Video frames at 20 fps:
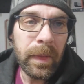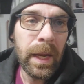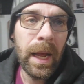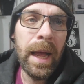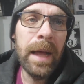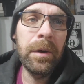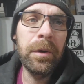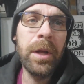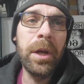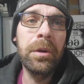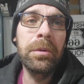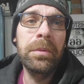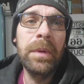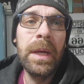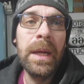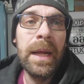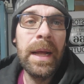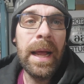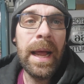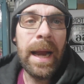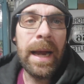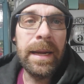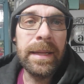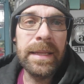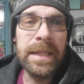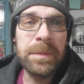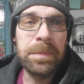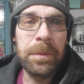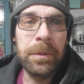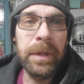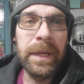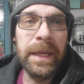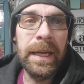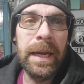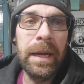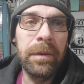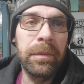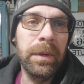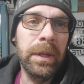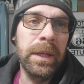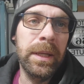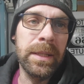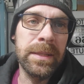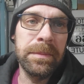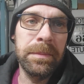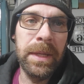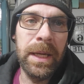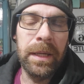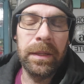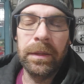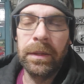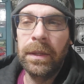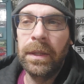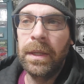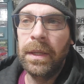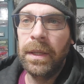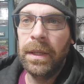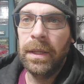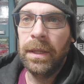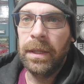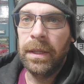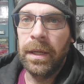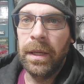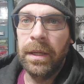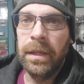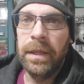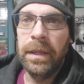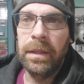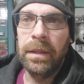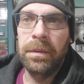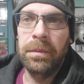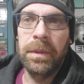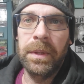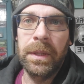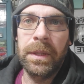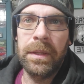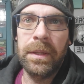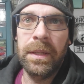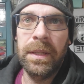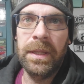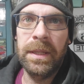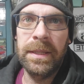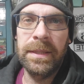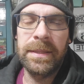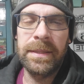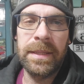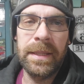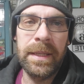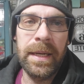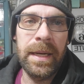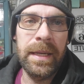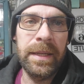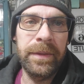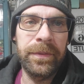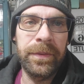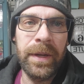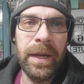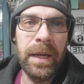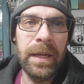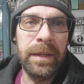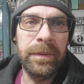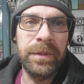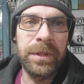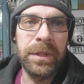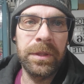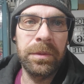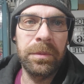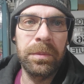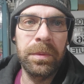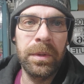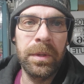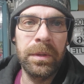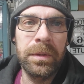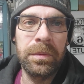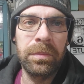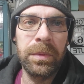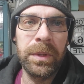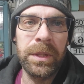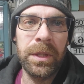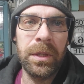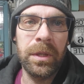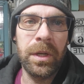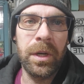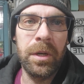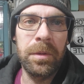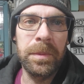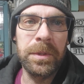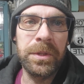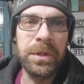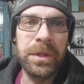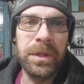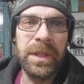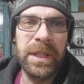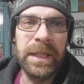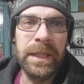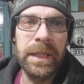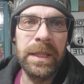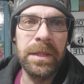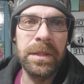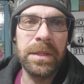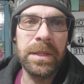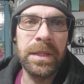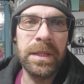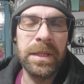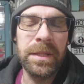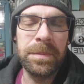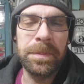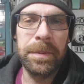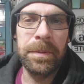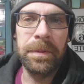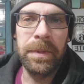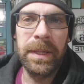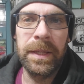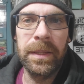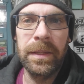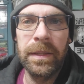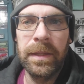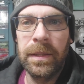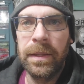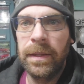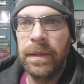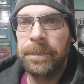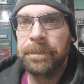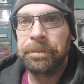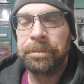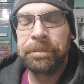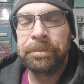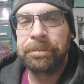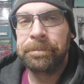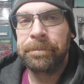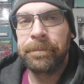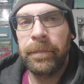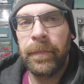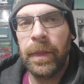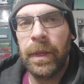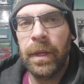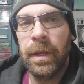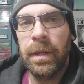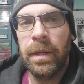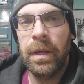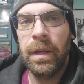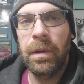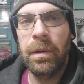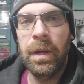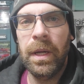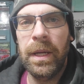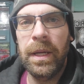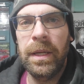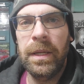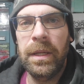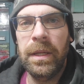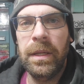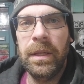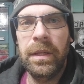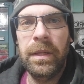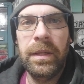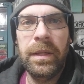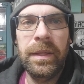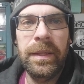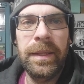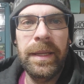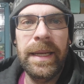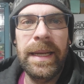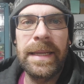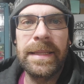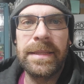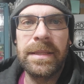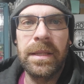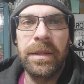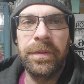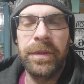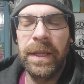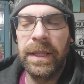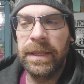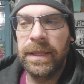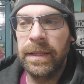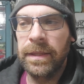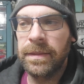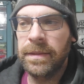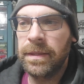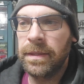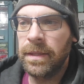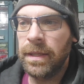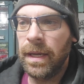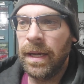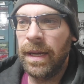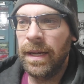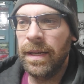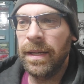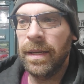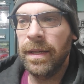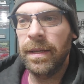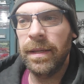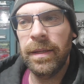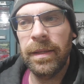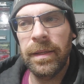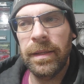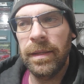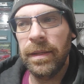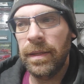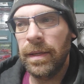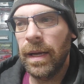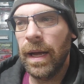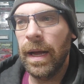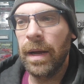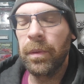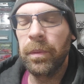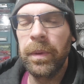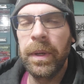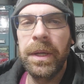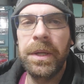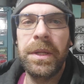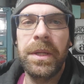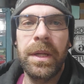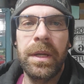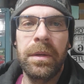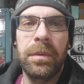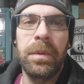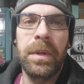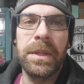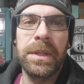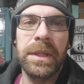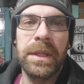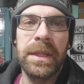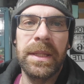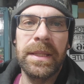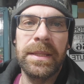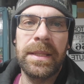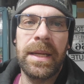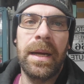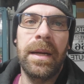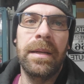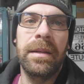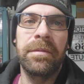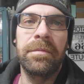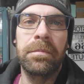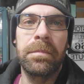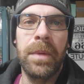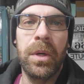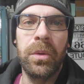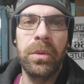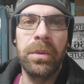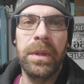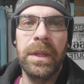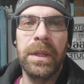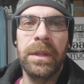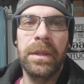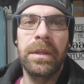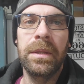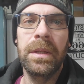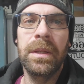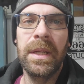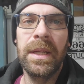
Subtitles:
I don't know. At this point, it really doesn't matter. You know, you're dealing with, this is a 95, so we're talking almost 30 years at this point. You get stuff like this. I wish that it wasn't this kind of molded.